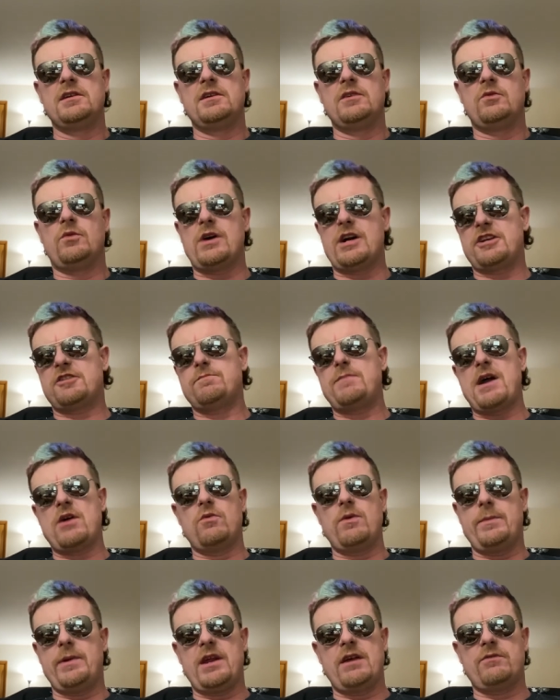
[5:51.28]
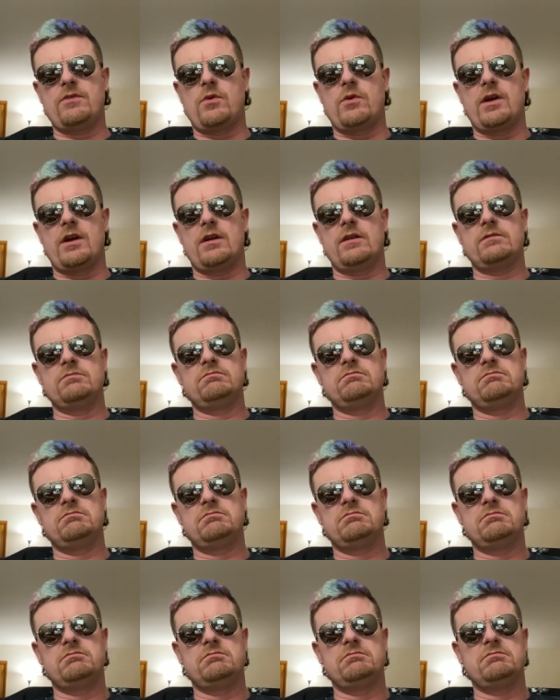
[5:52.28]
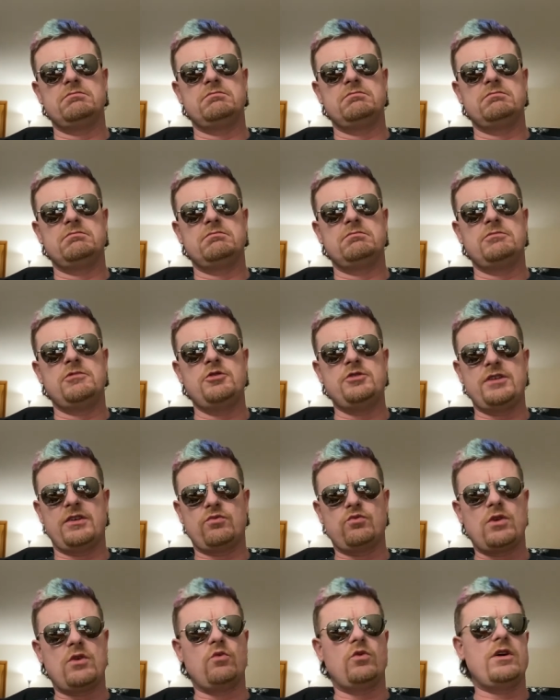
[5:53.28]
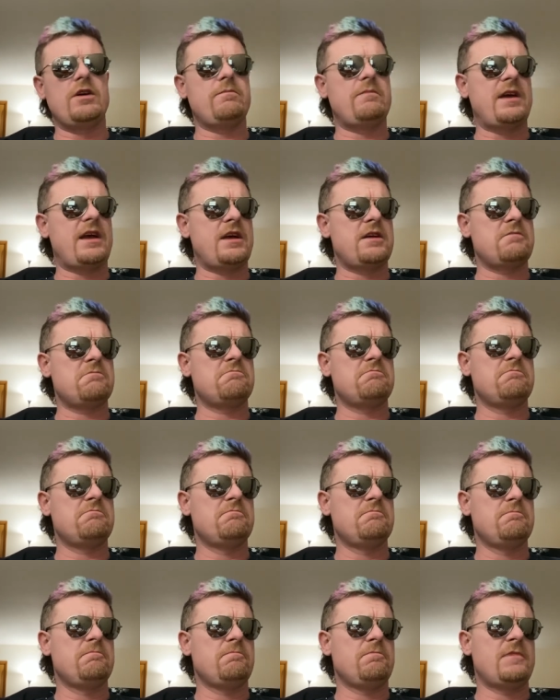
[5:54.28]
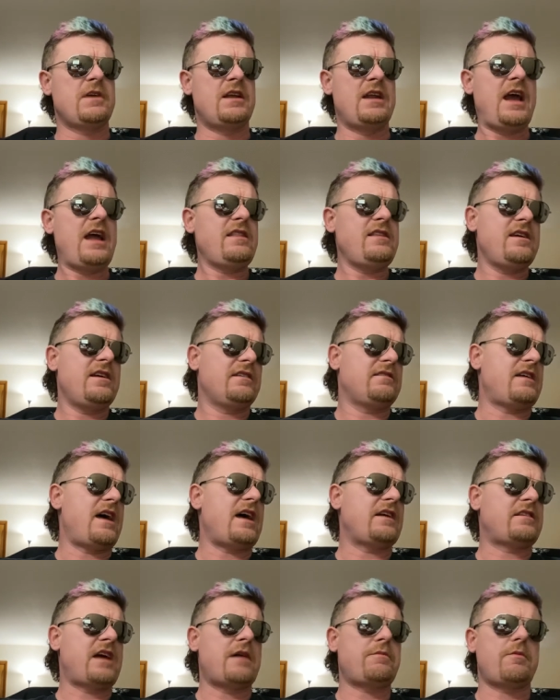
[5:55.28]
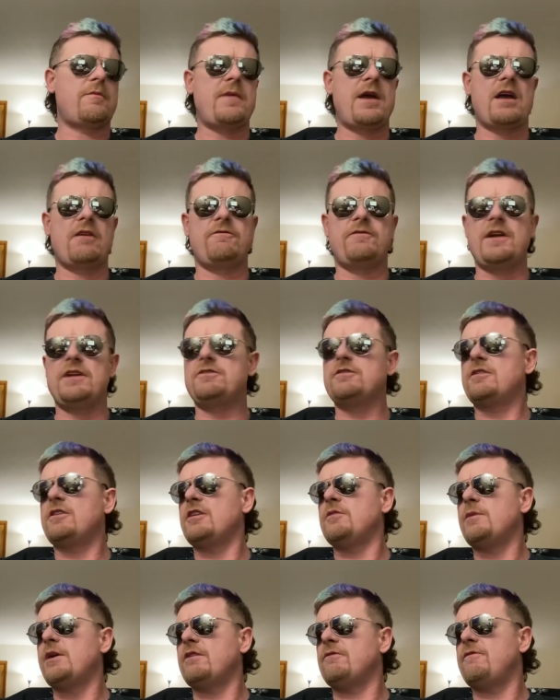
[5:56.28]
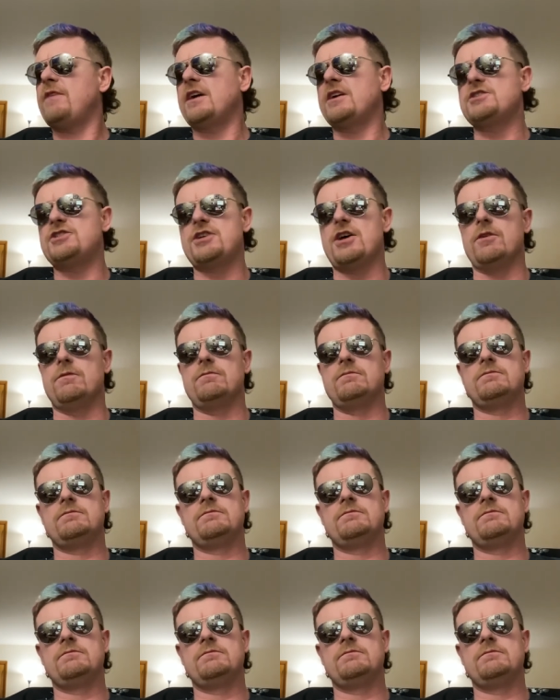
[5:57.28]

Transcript: watched by women everywhere who just want one man and hate the exact type of man featured on the motherfucking show.